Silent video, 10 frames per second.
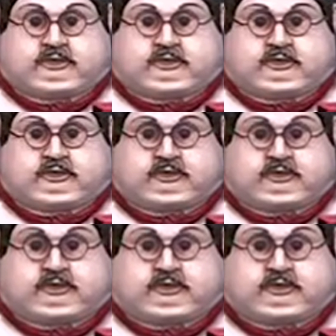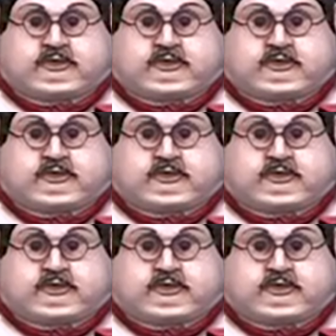
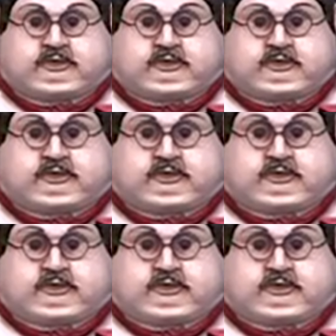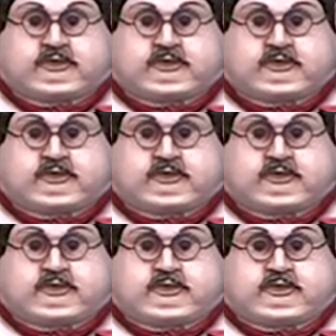
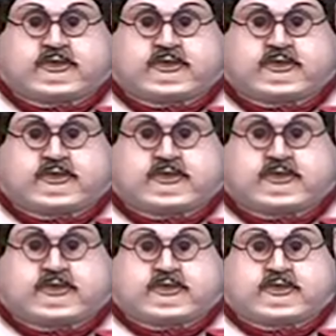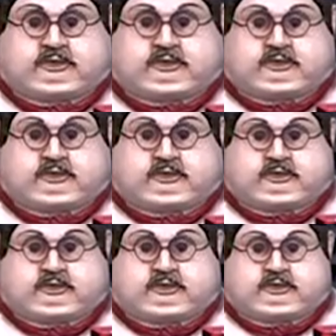
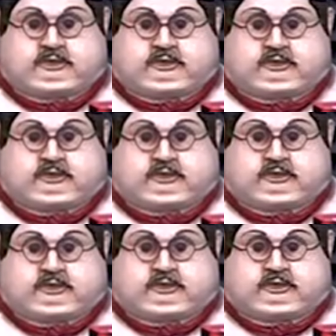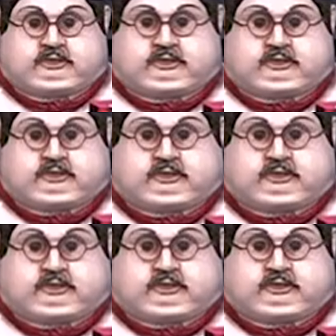
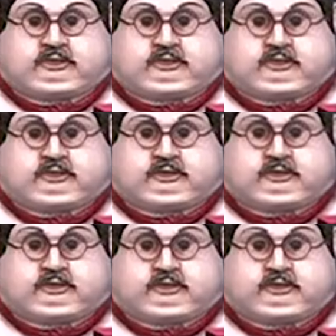(silent)